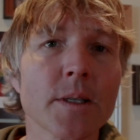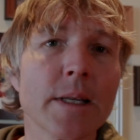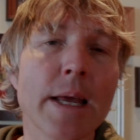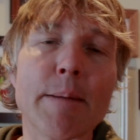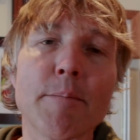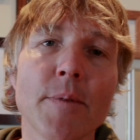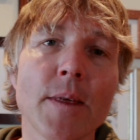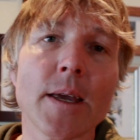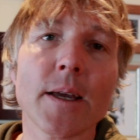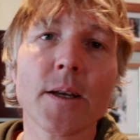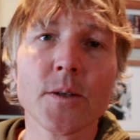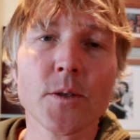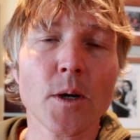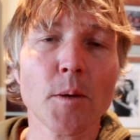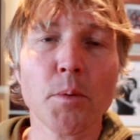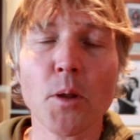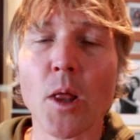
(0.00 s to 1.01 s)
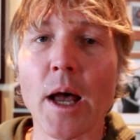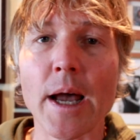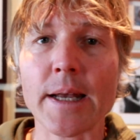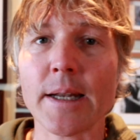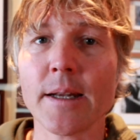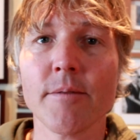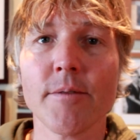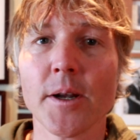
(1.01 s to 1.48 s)
same things are
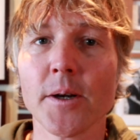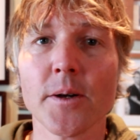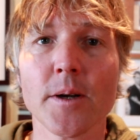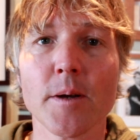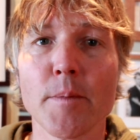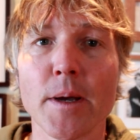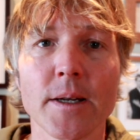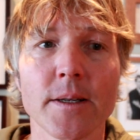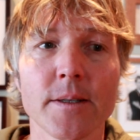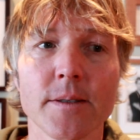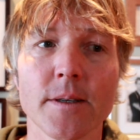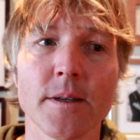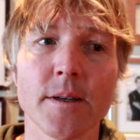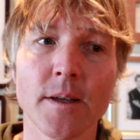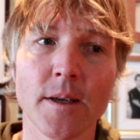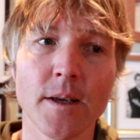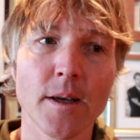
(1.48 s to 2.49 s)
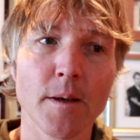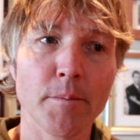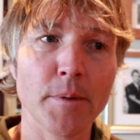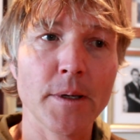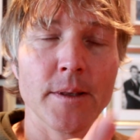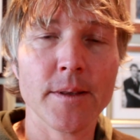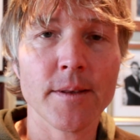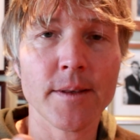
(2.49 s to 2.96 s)
applied in veterinary medicine. I
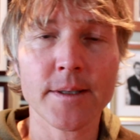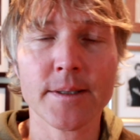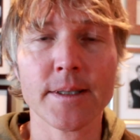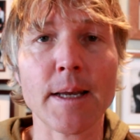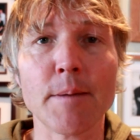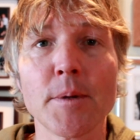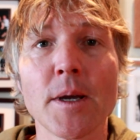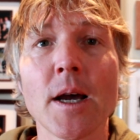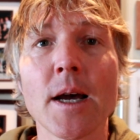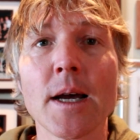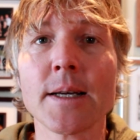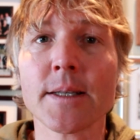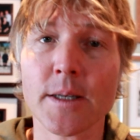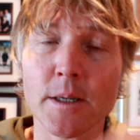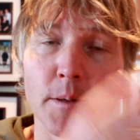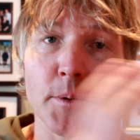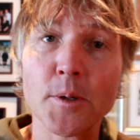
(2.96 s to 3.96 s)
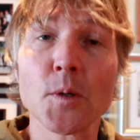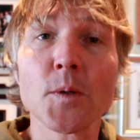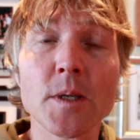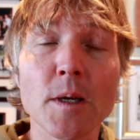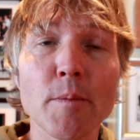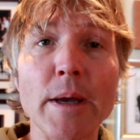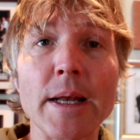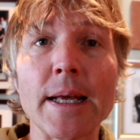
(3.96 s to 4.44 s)
mean, the same guys that are
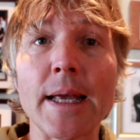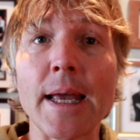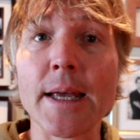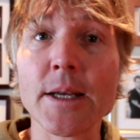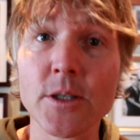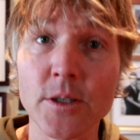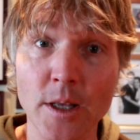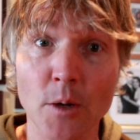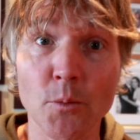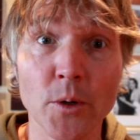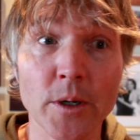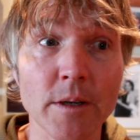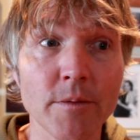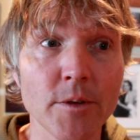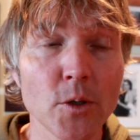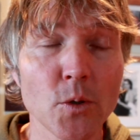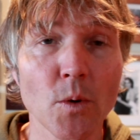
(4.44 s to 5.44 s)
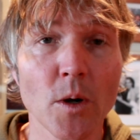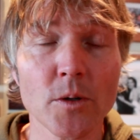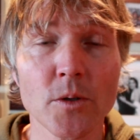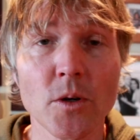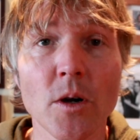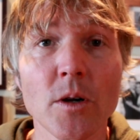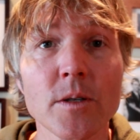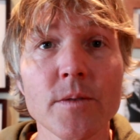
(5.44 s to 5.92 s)
producing medication that we're giving to our
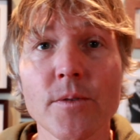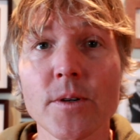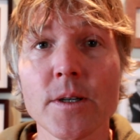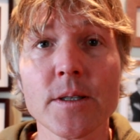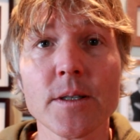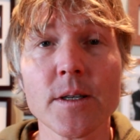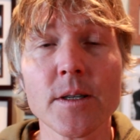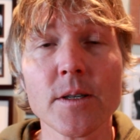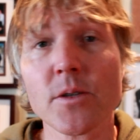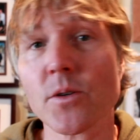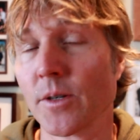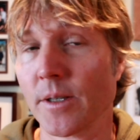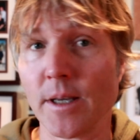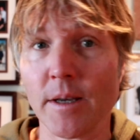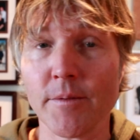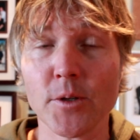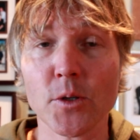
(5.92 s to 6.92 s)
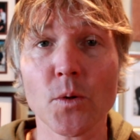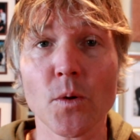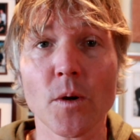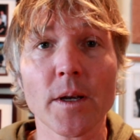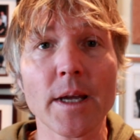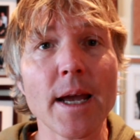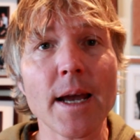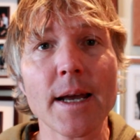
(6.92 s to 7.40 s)
dogs, for instance, or giving to
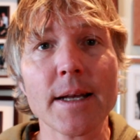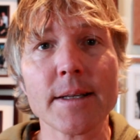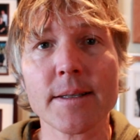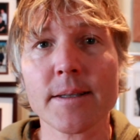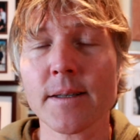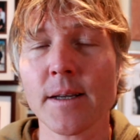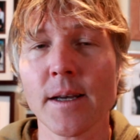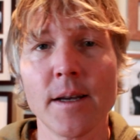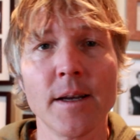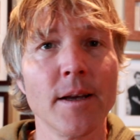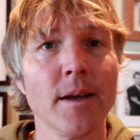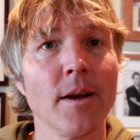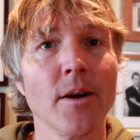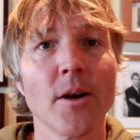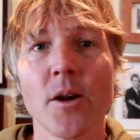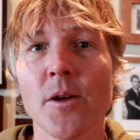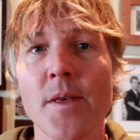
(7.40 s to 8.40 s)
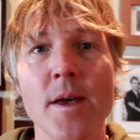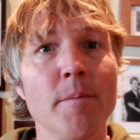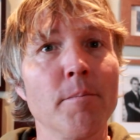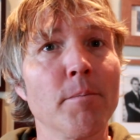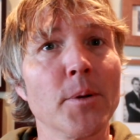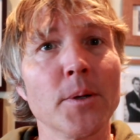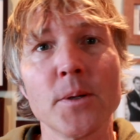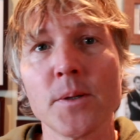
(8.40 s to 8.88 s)
our cats, are
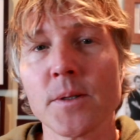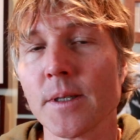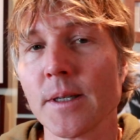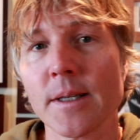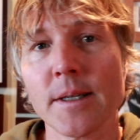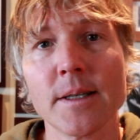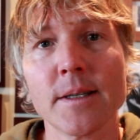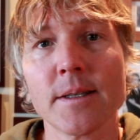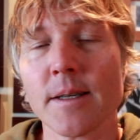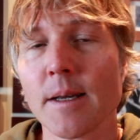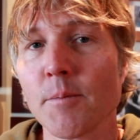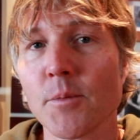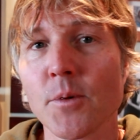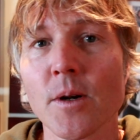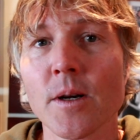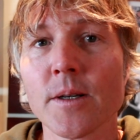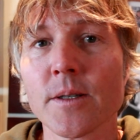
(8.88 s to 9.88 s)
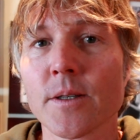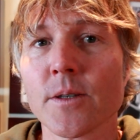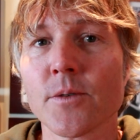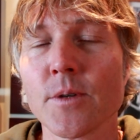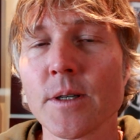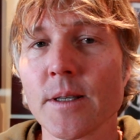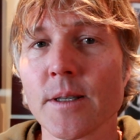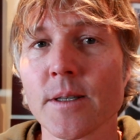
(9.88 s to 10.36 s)
then producing same drugs to
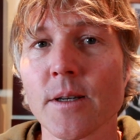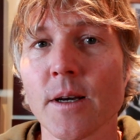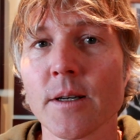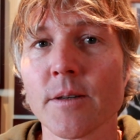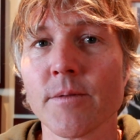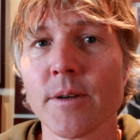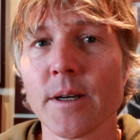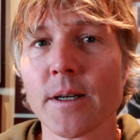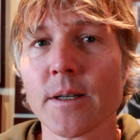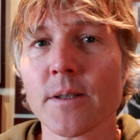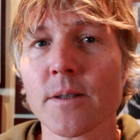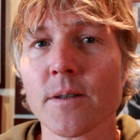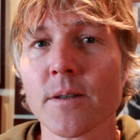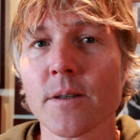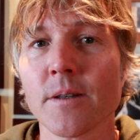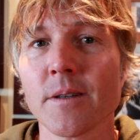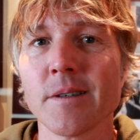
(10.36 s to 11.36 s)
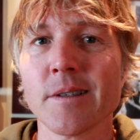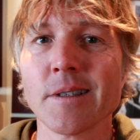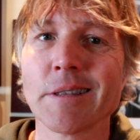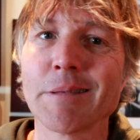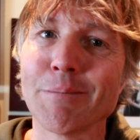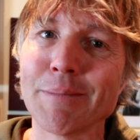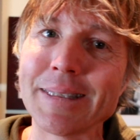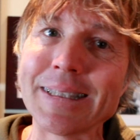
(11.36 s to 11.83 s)
treat the side effects.
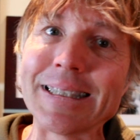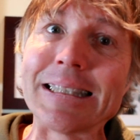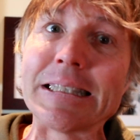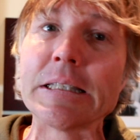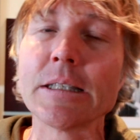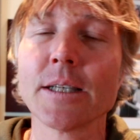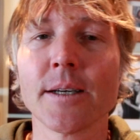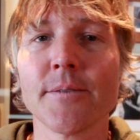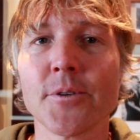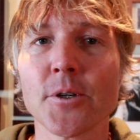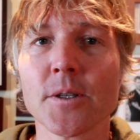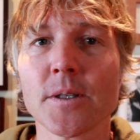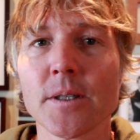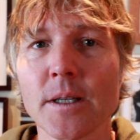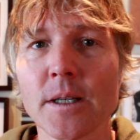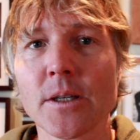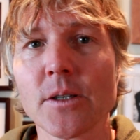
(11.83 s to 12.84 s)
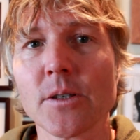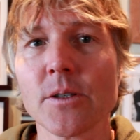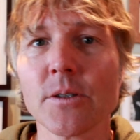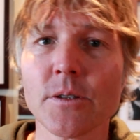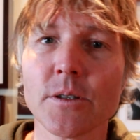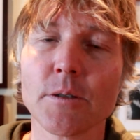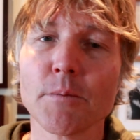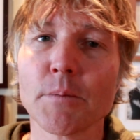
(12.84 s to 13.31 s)
I mean, if you're
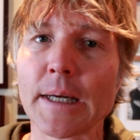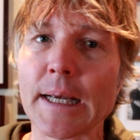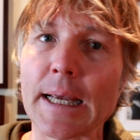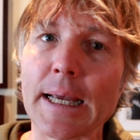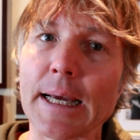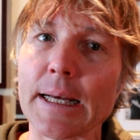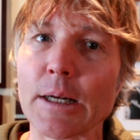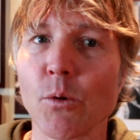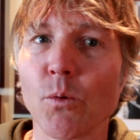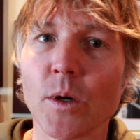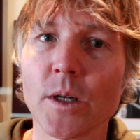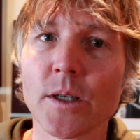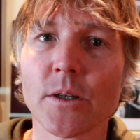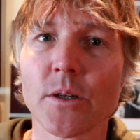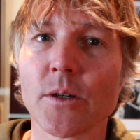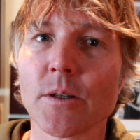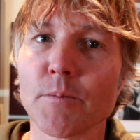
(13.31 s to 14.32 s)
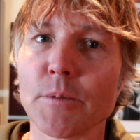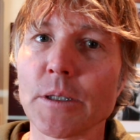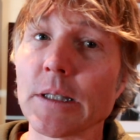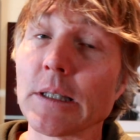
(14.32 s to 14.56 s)
cynical, you might kind of wonder,